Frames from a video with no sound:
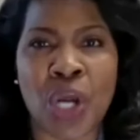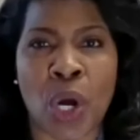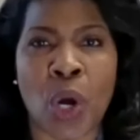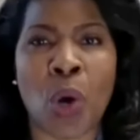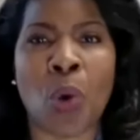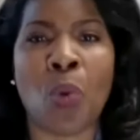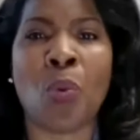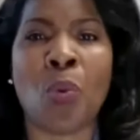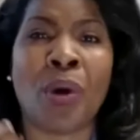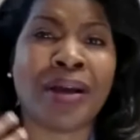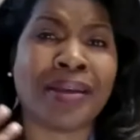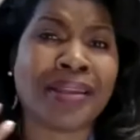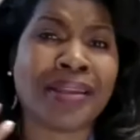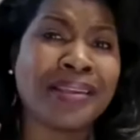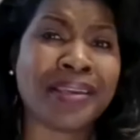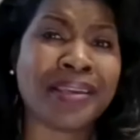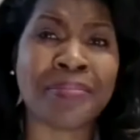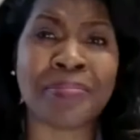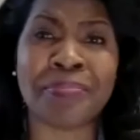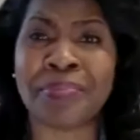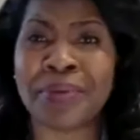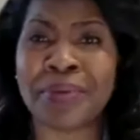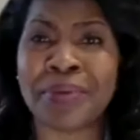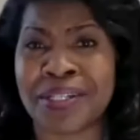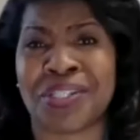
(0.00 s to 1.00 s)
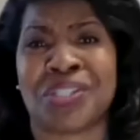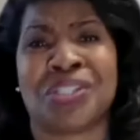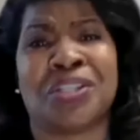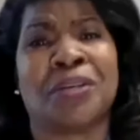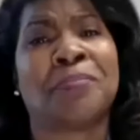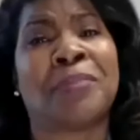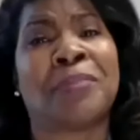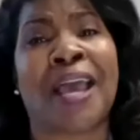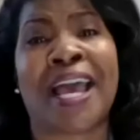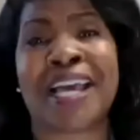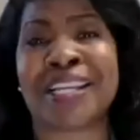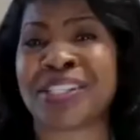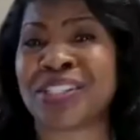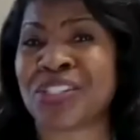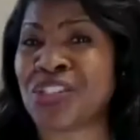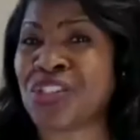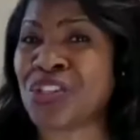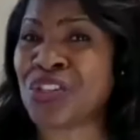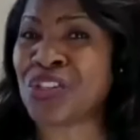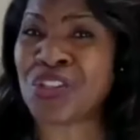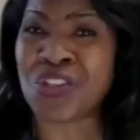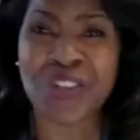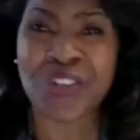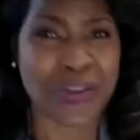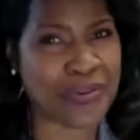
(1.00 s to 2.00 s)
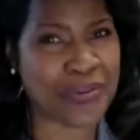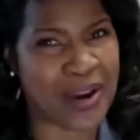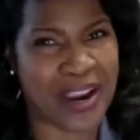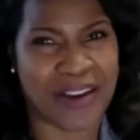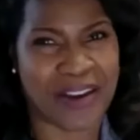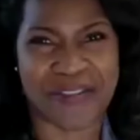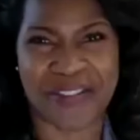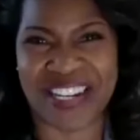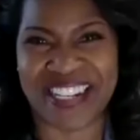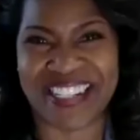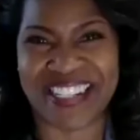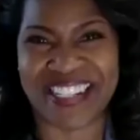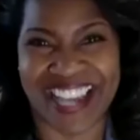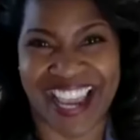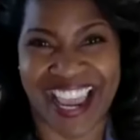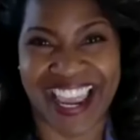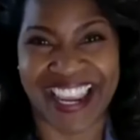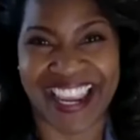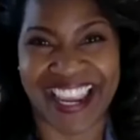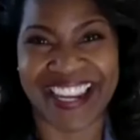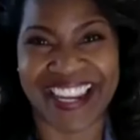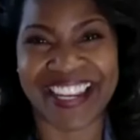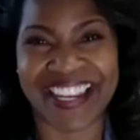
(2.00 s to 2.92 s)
know what your bishop has to do every day.